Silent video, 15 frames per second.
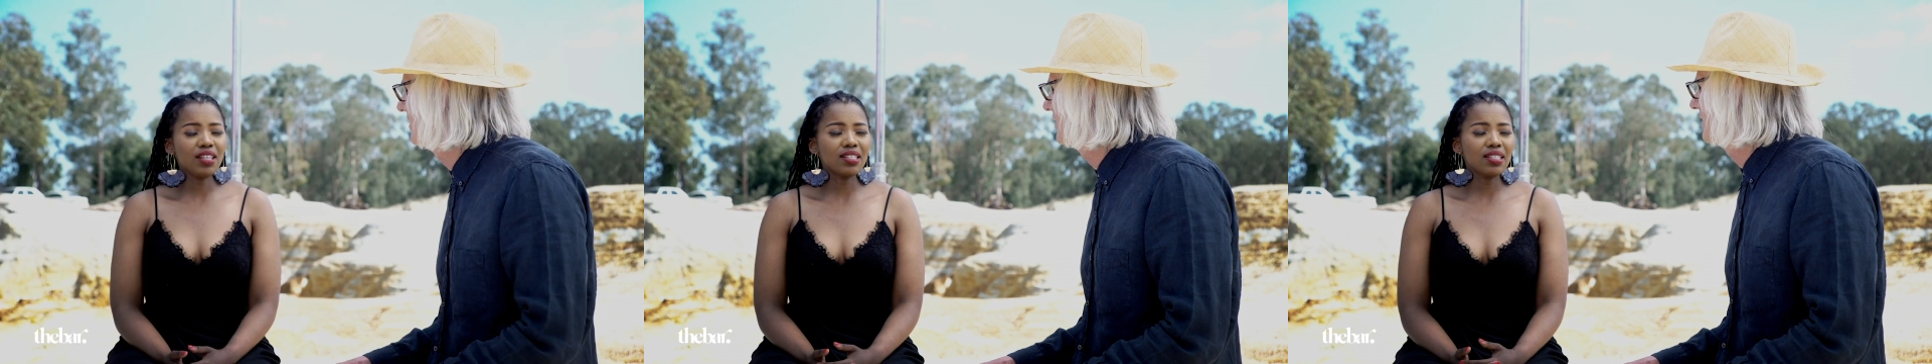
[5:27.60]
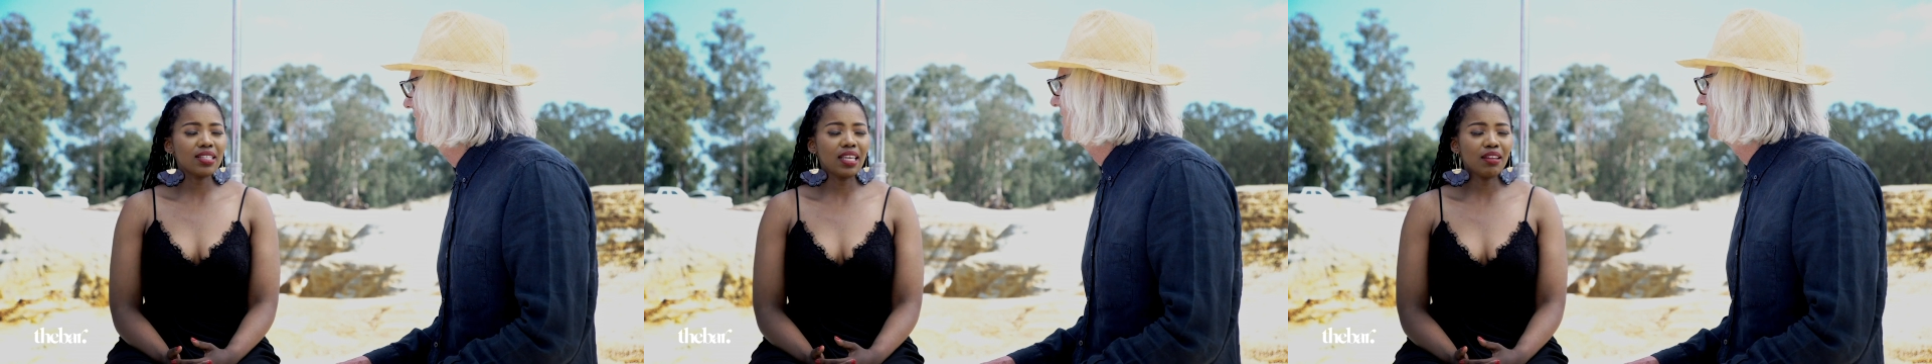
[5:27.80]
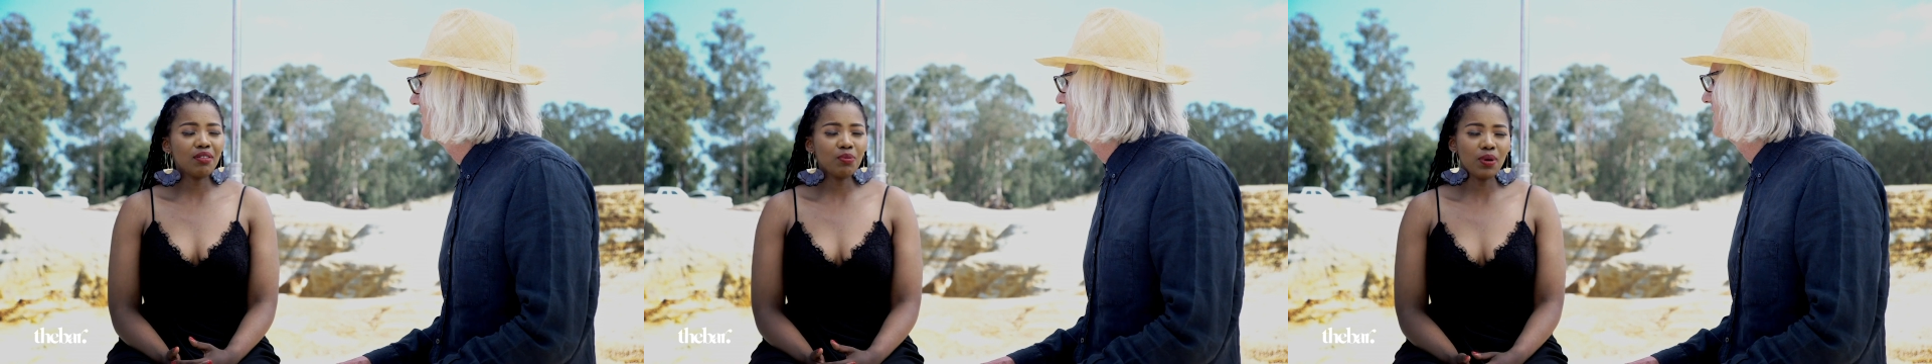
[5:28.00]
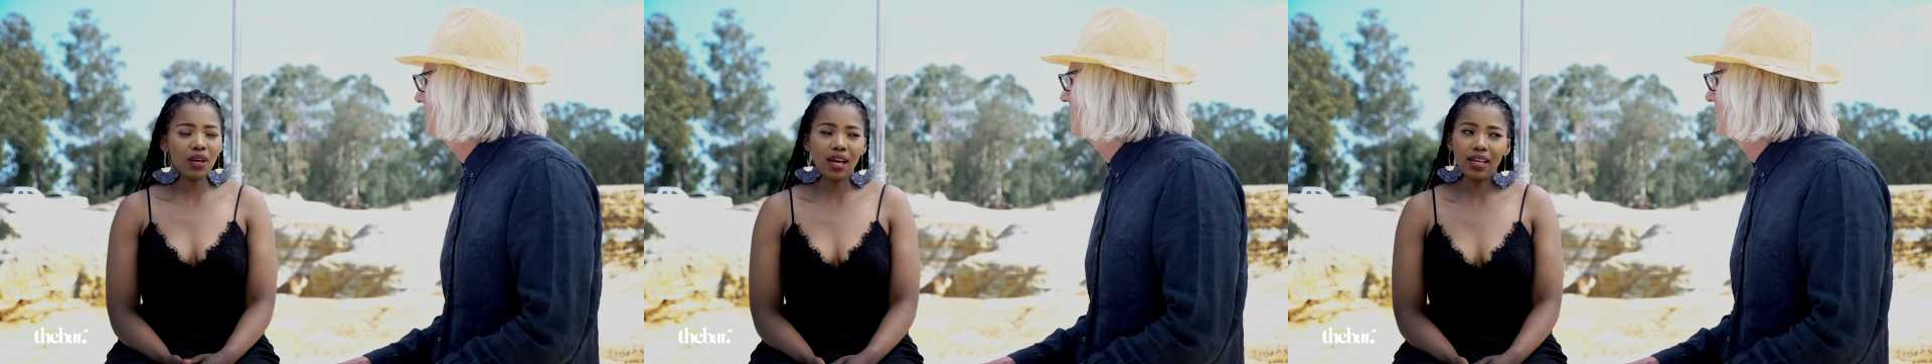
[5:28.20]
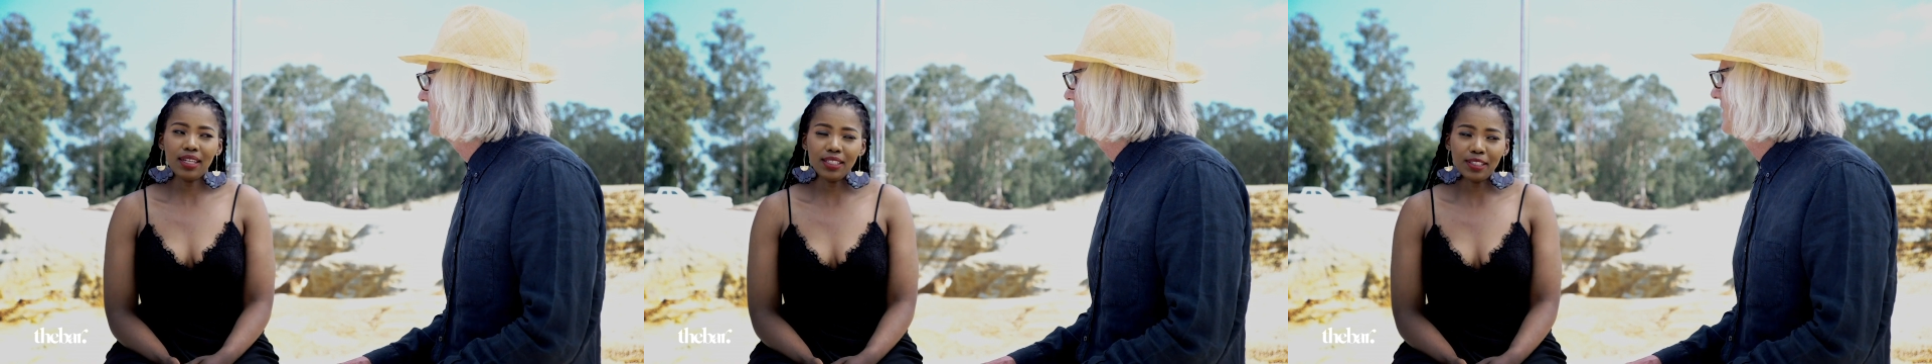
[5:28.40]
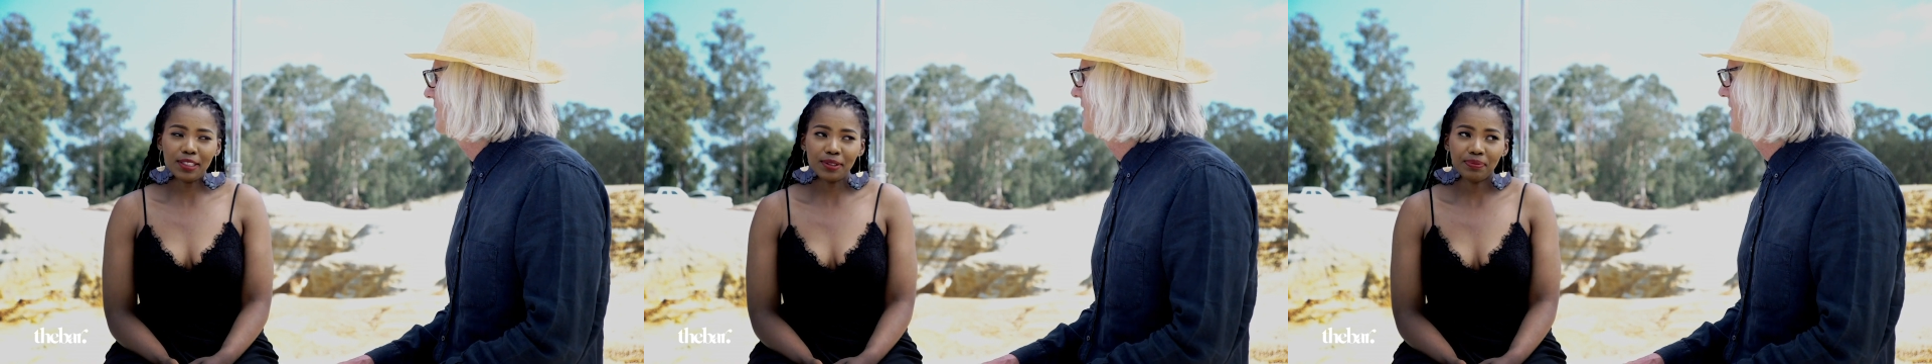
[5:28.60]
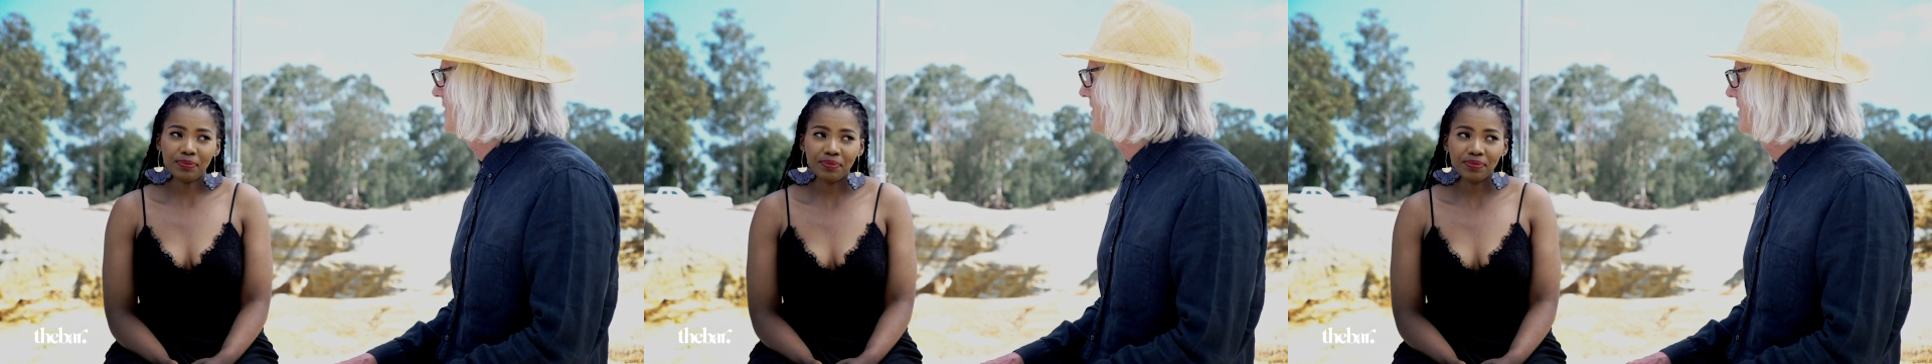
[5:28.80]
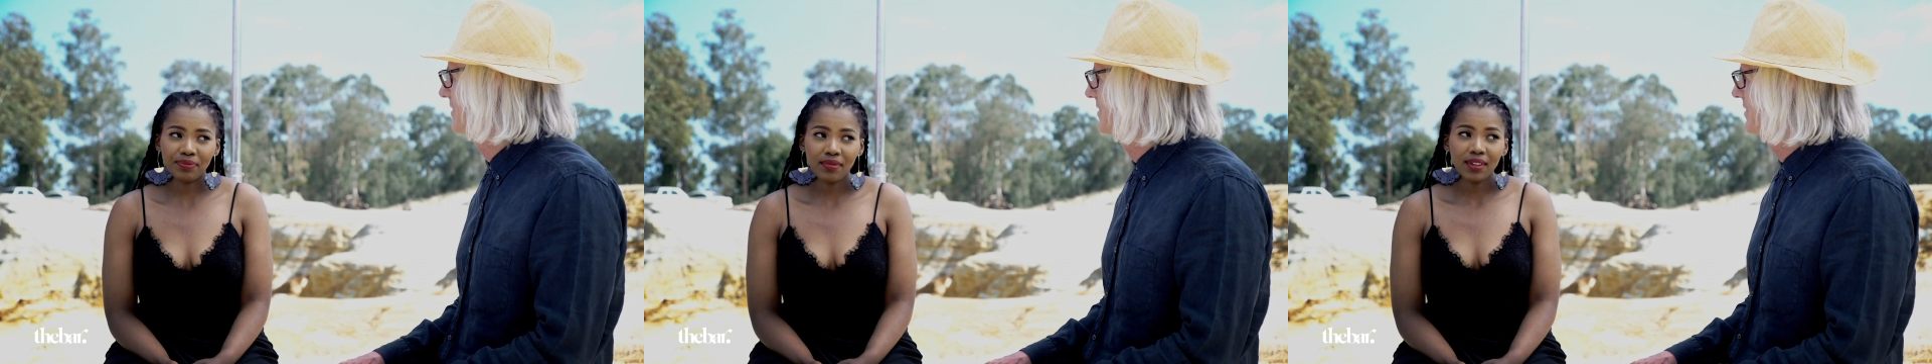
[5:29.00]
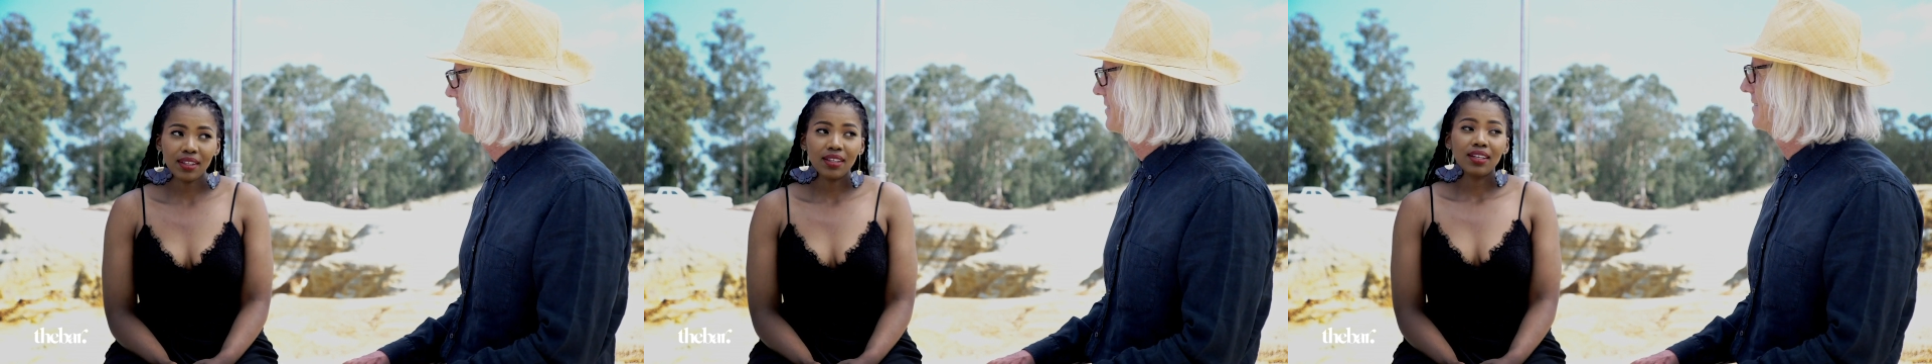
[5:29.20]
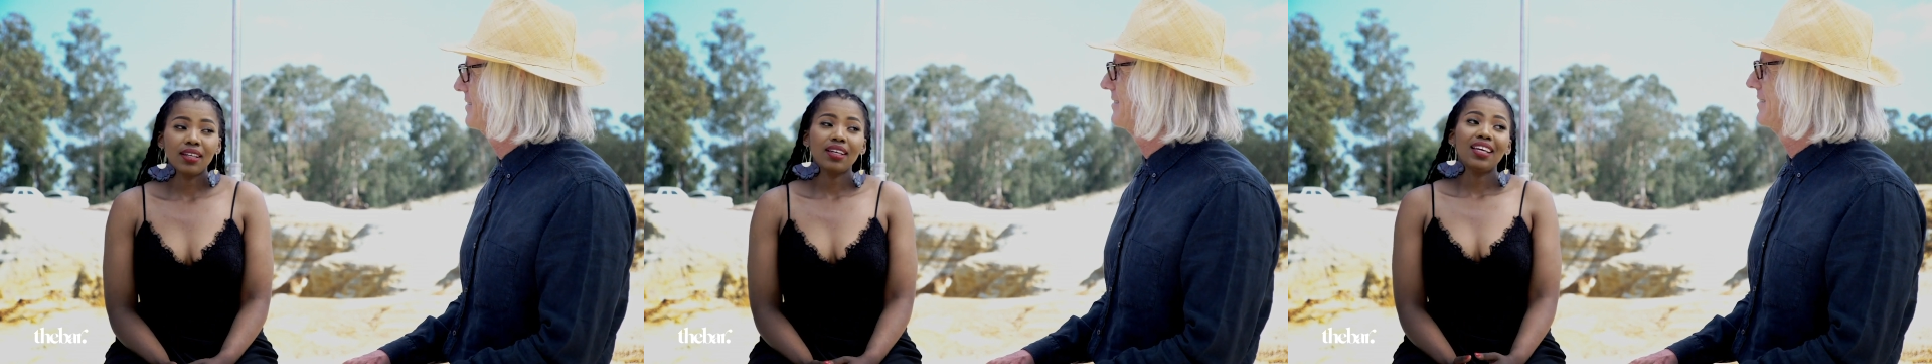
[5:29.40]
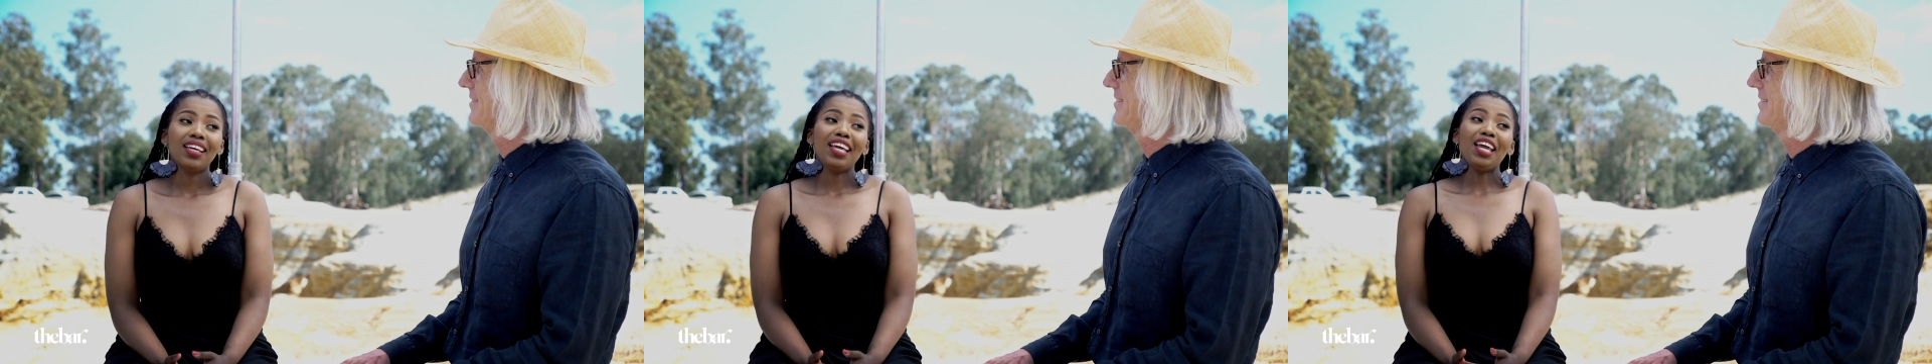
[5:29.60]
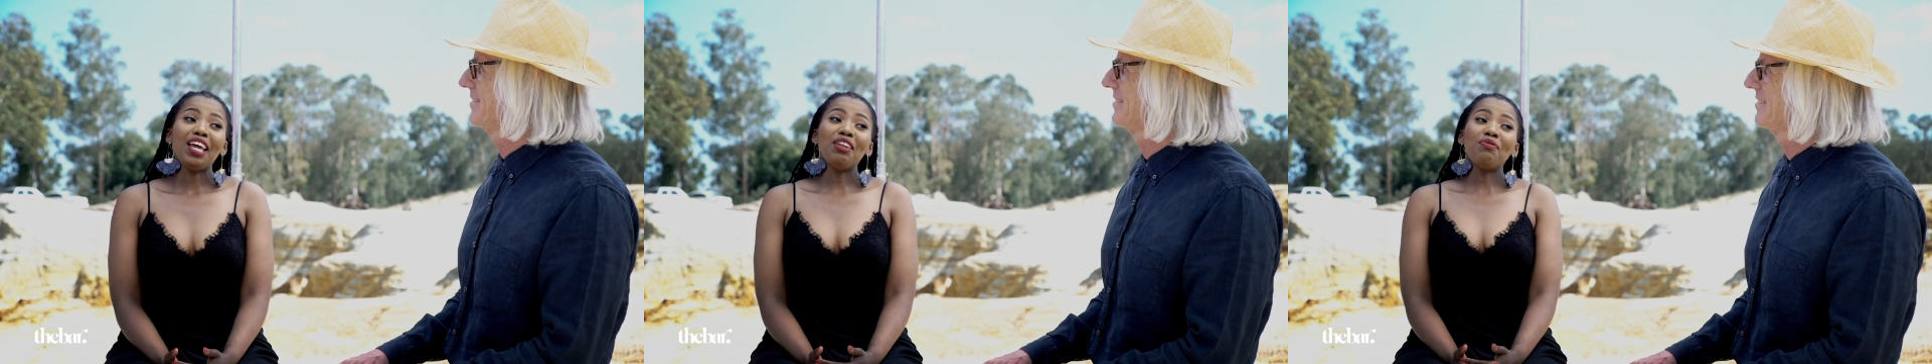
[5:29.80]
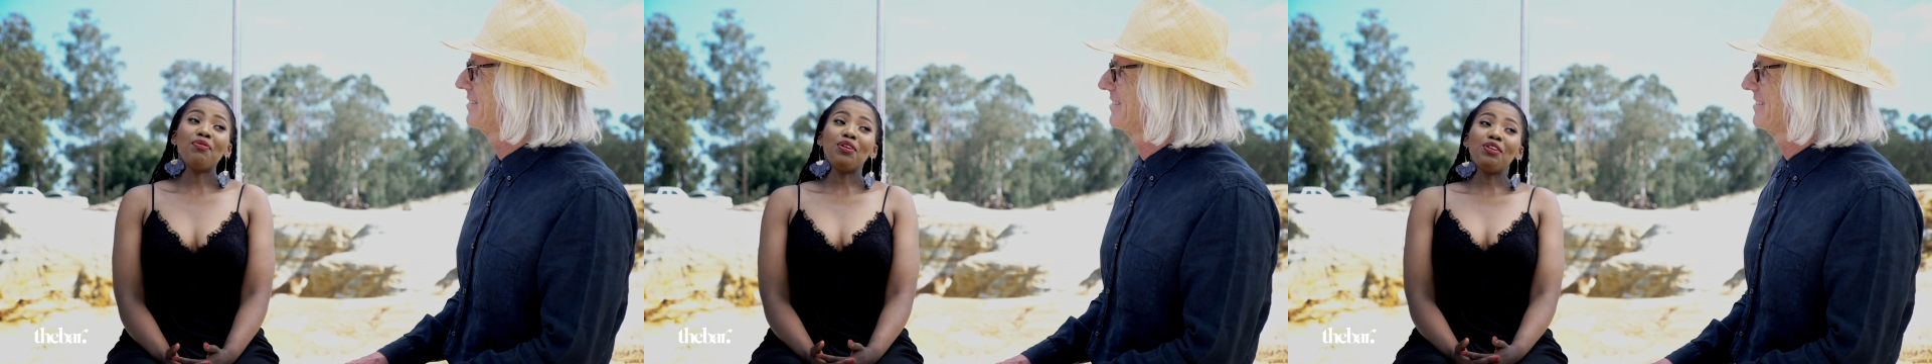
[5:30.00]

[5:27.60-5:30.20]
their skin behind. And